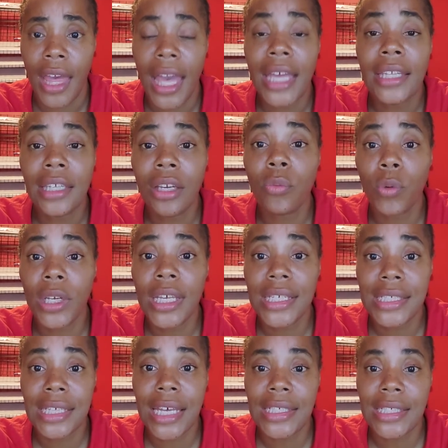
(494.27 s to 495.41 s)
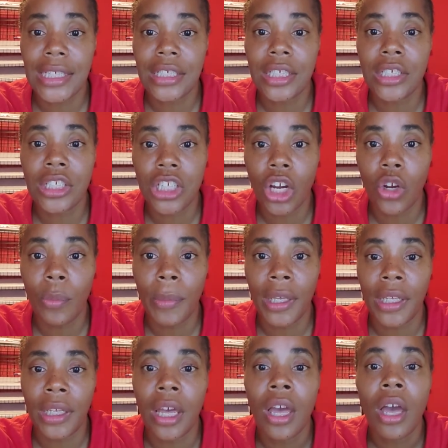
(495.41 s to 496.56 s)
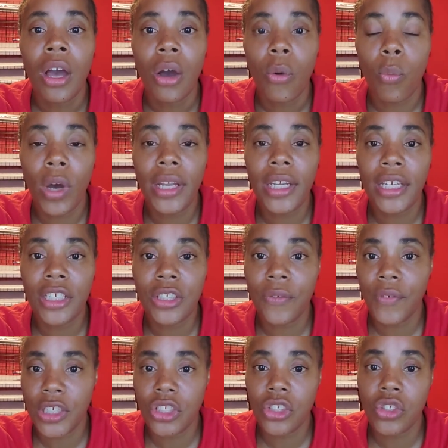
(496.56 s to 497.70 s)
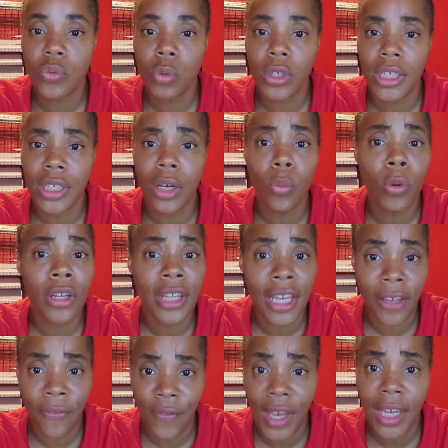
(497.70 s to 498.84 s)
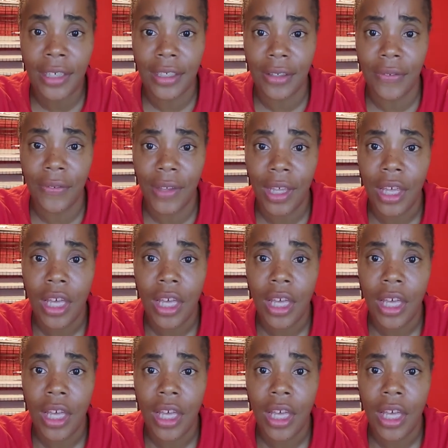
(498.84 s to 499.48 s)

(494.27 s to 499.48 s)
And then reassessing to determine what interventions were done. Were they effective?